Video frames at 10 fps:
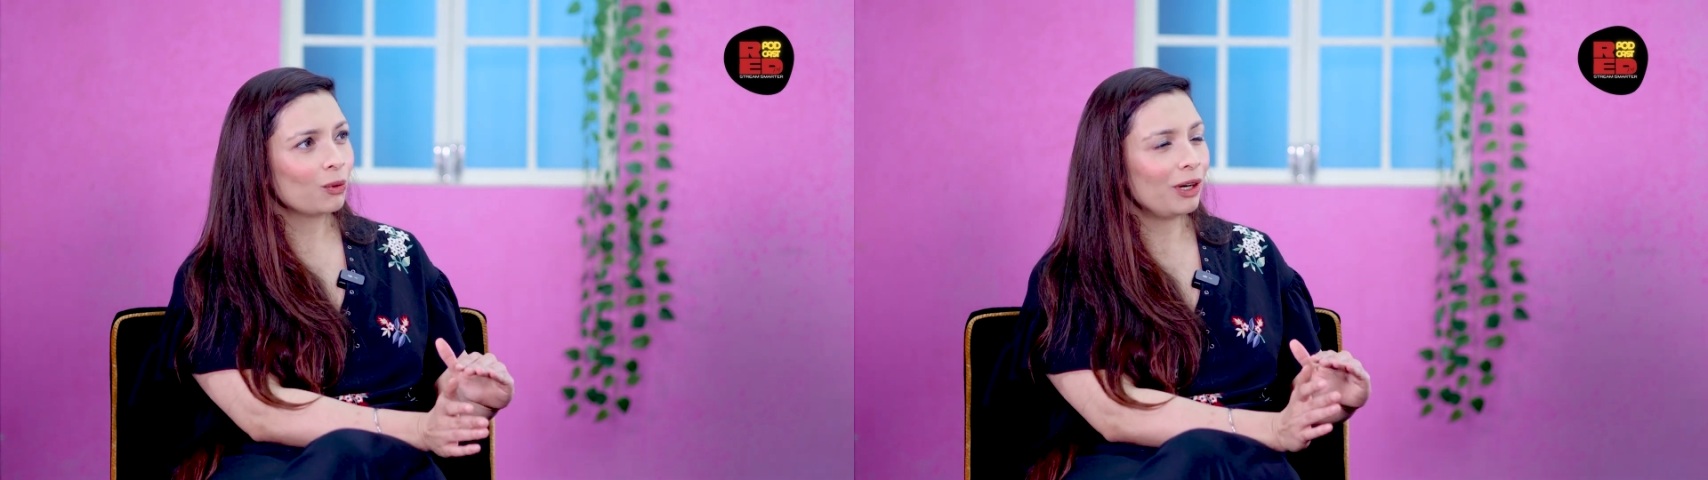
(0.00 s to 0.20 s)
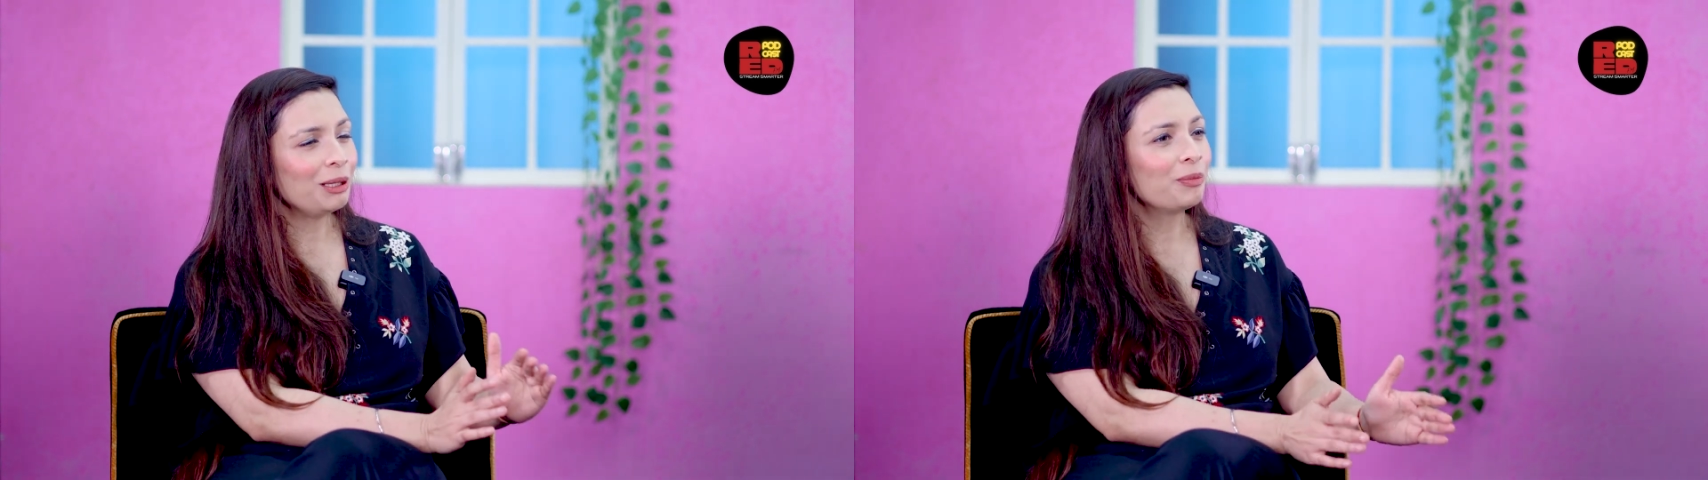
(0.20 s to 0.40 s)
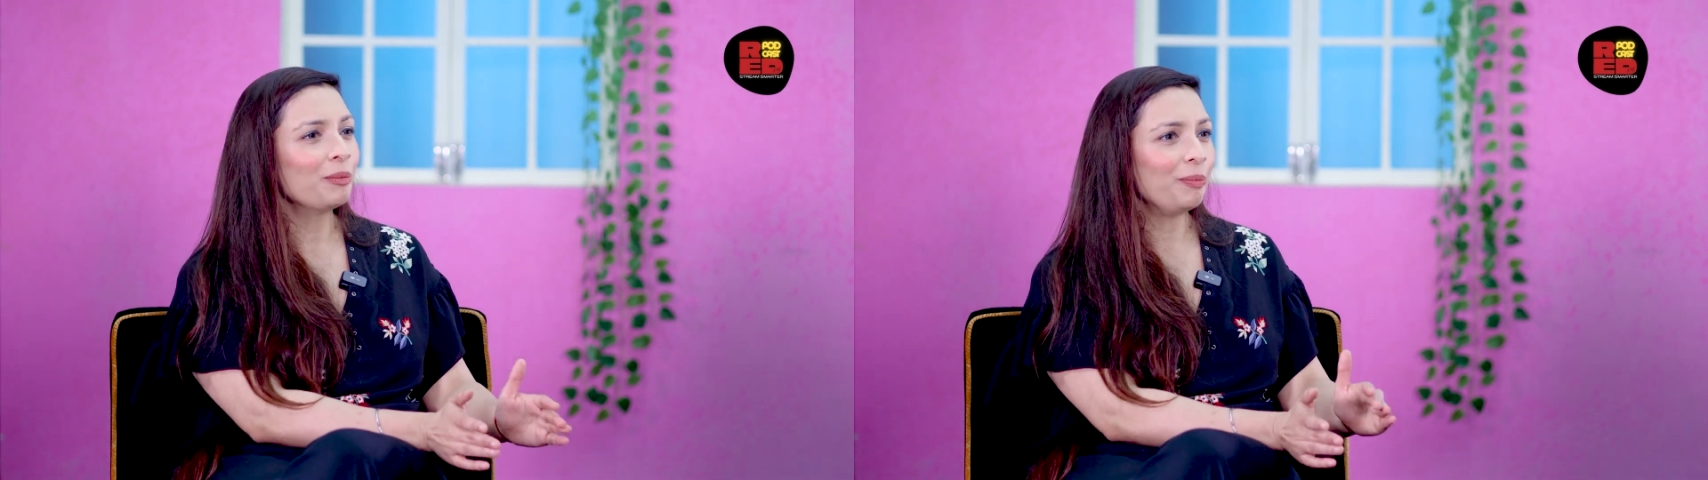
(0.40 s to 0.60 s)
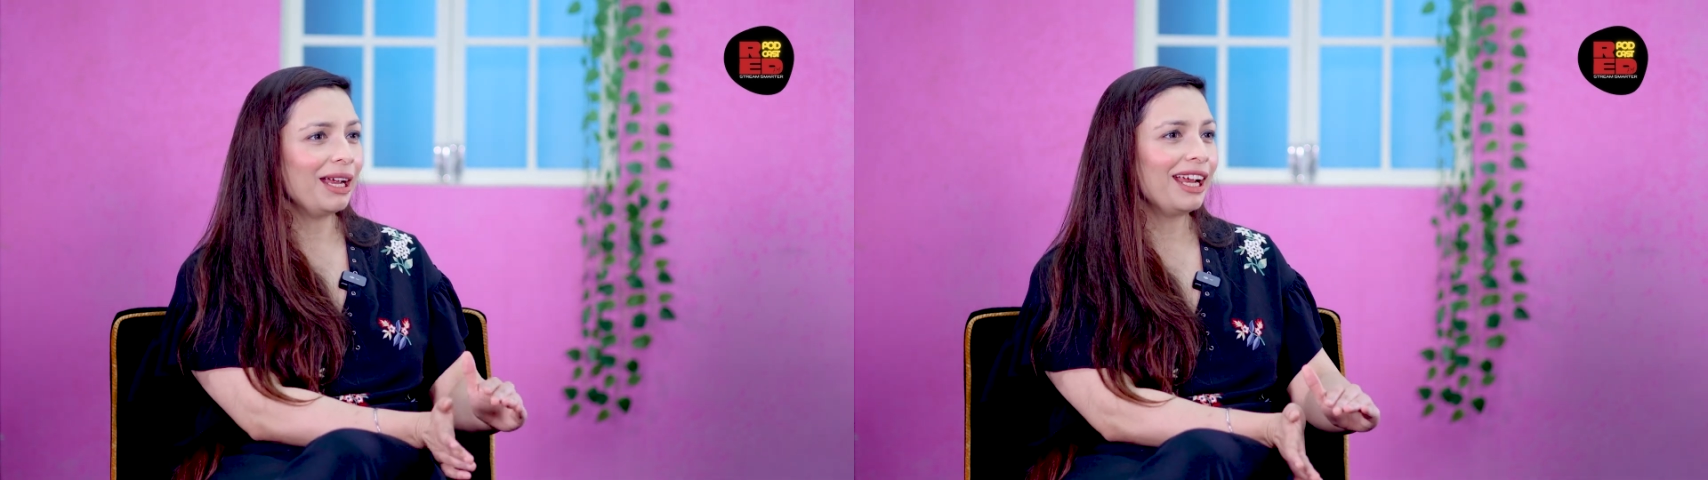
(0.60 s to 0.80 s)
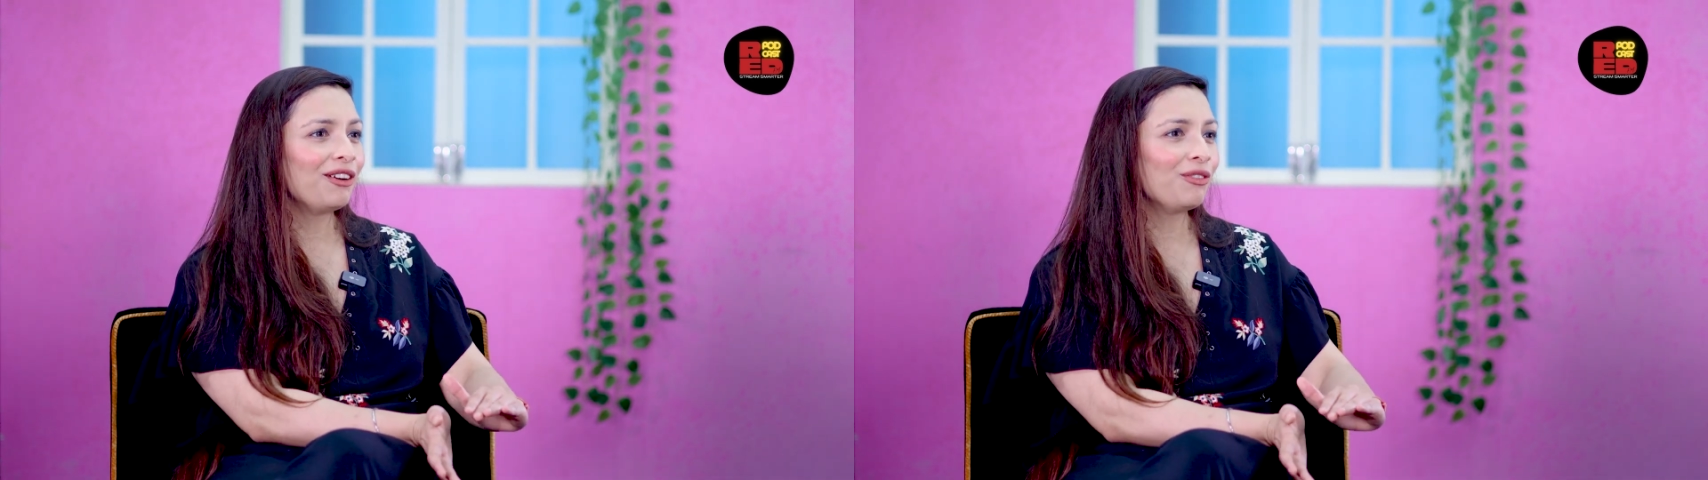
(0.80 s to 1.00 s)
quite
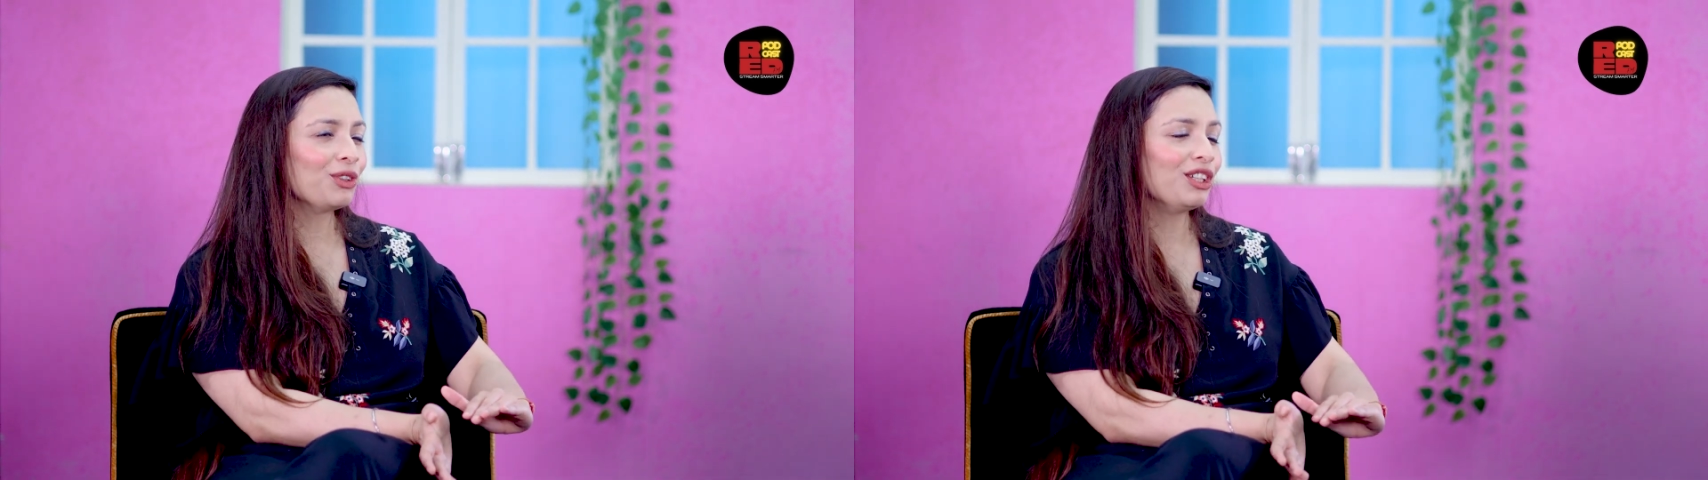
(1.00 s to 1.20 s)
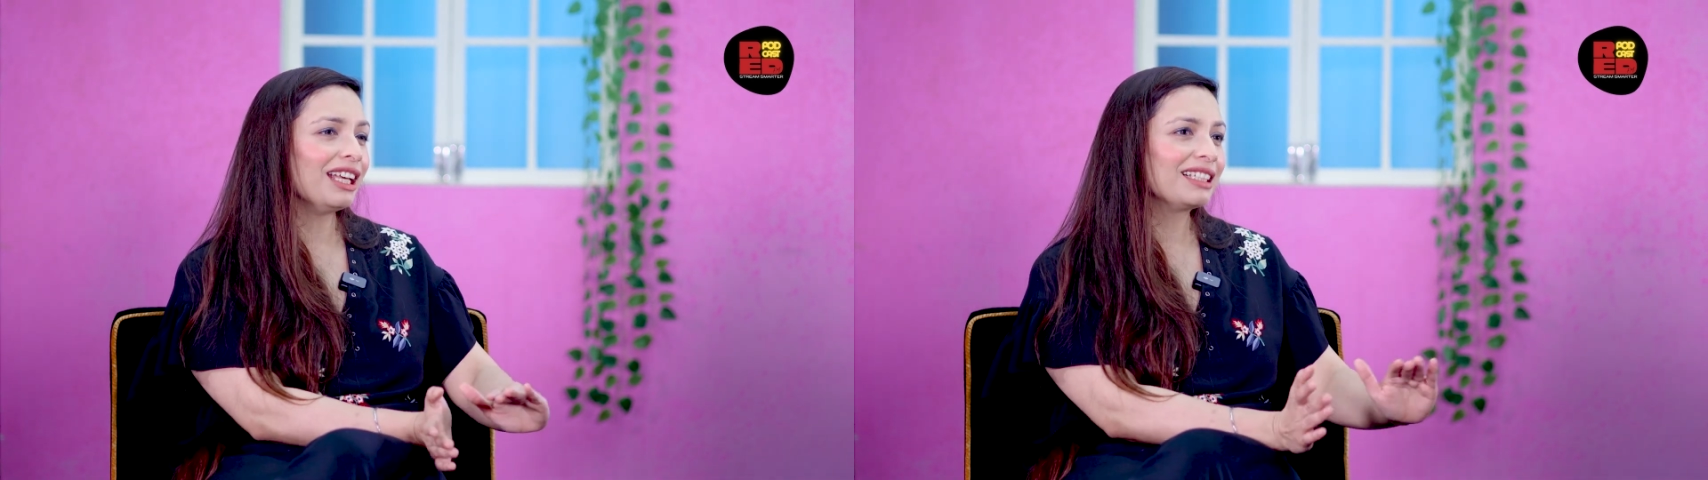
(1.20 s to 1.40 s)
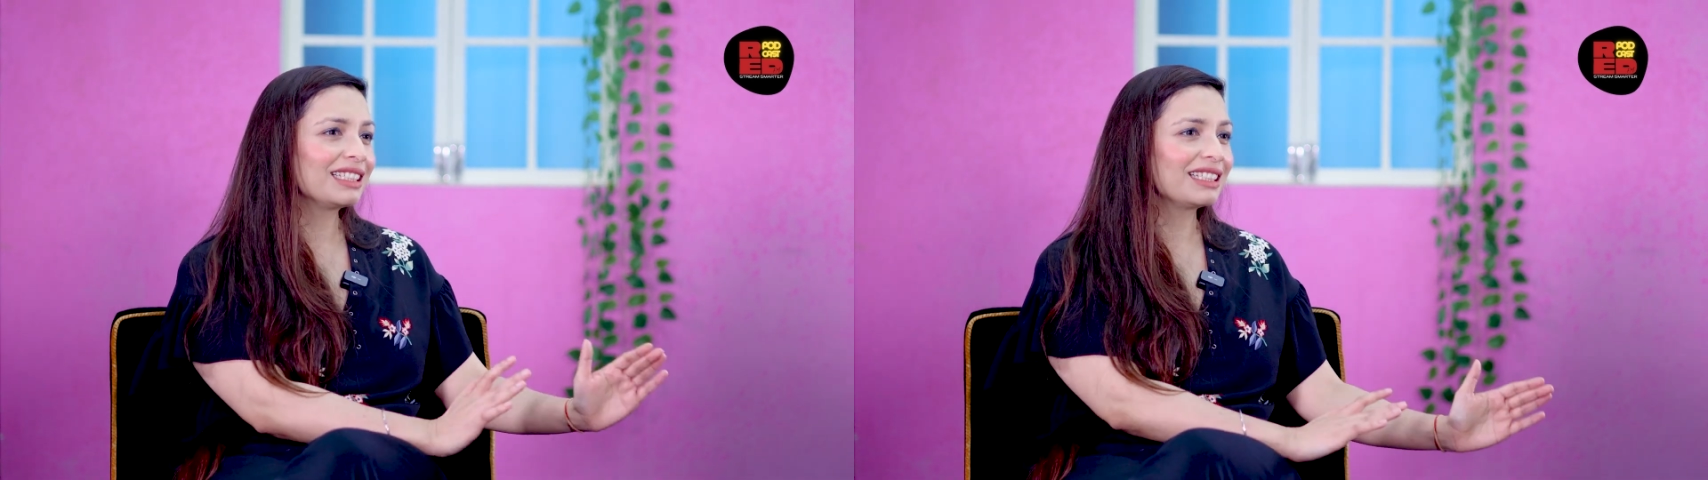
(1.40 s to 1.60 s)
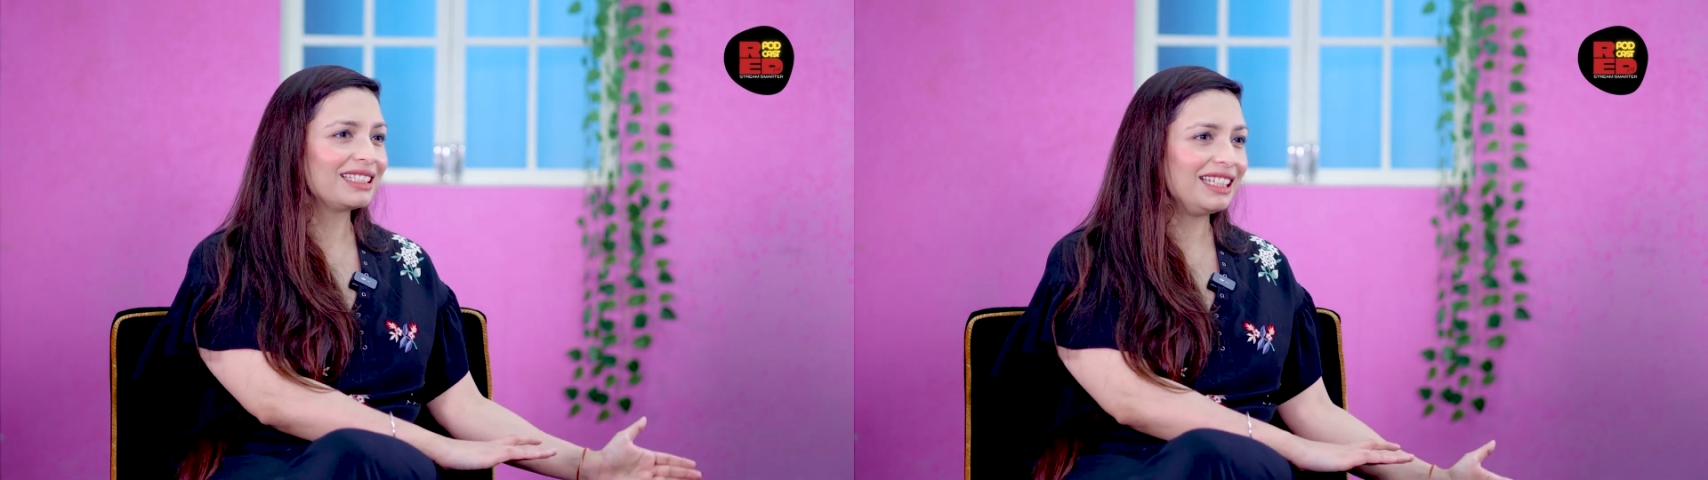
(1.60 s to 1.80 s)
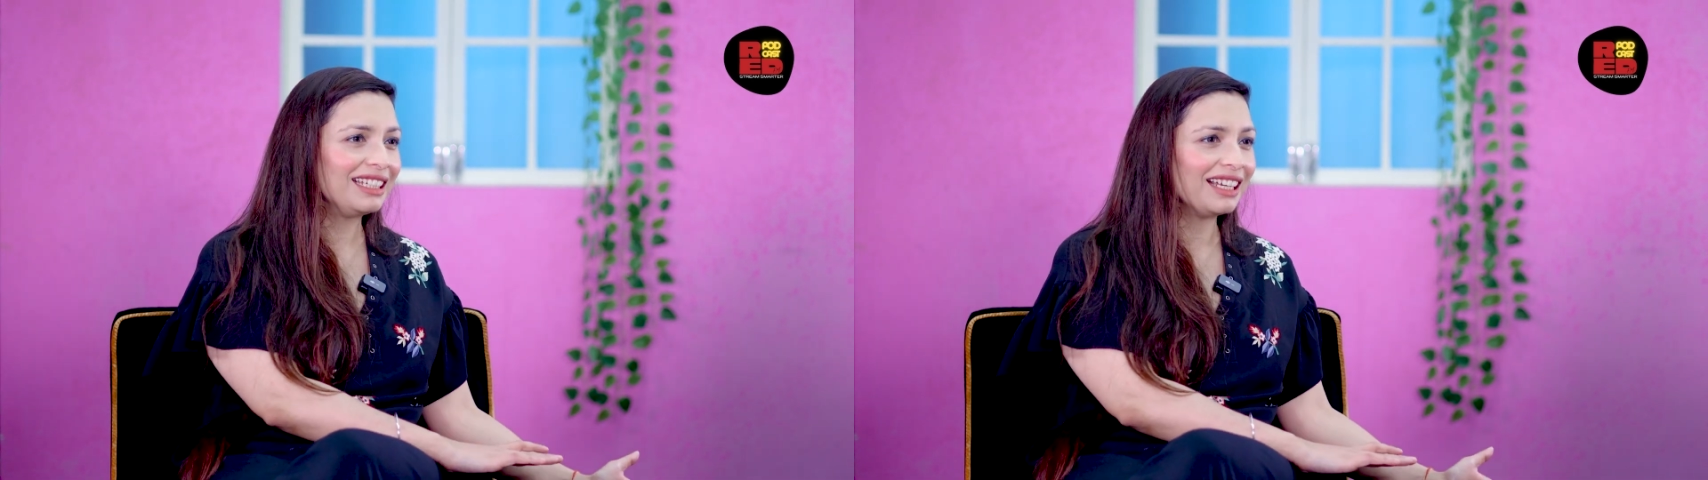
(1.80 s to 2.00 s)
prepared for the next
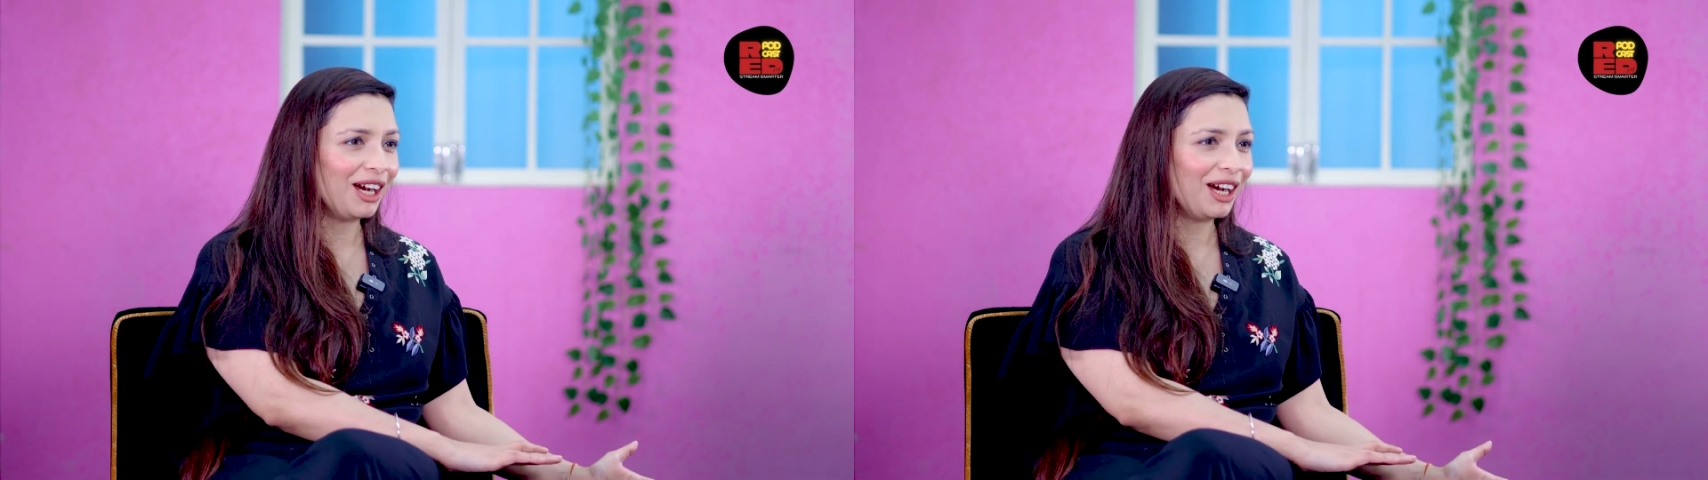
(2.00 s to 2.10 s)
16